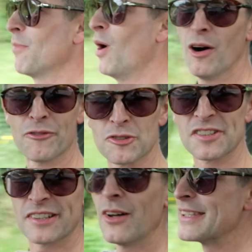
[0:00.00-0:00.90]
after a
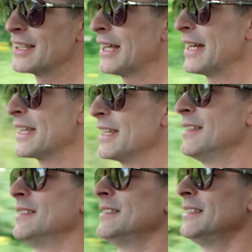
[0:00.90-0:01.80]
slight delay
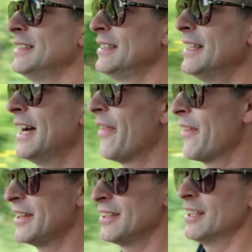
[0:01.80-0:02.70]
and
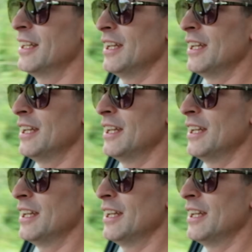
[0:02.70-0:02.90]
then